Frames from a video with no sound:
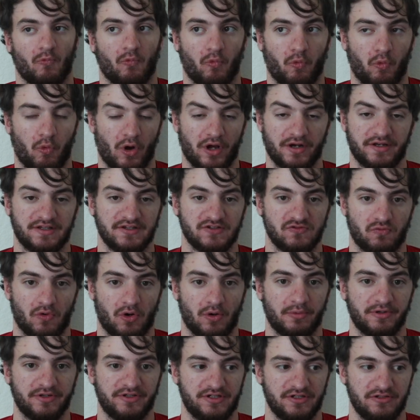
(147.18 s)
What does
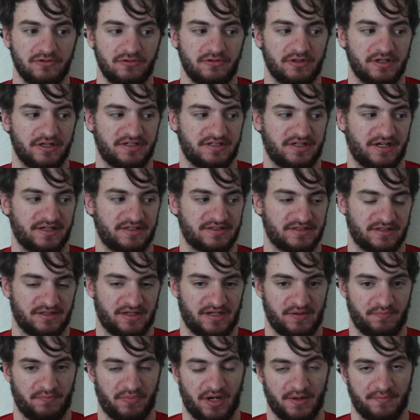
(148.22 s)
wOBA do? It takes
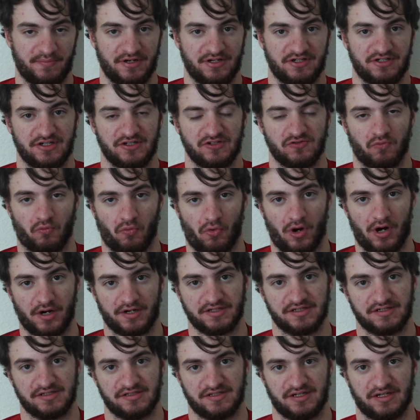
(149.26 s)
hit by pitches, walks,
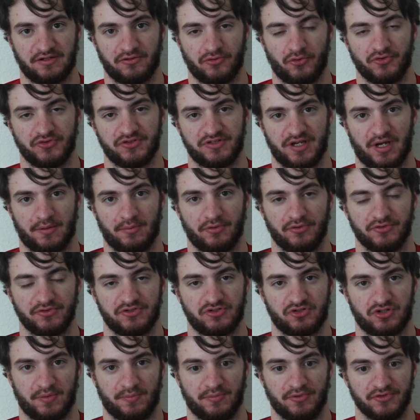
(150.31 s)
singles, doubles,
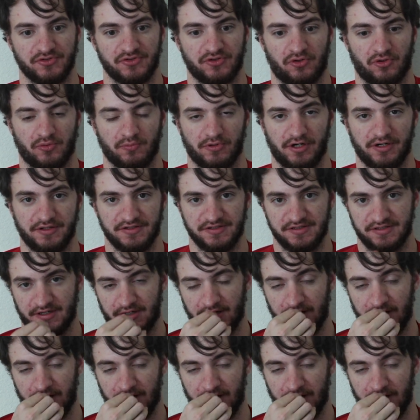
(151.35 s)
triples, home runs,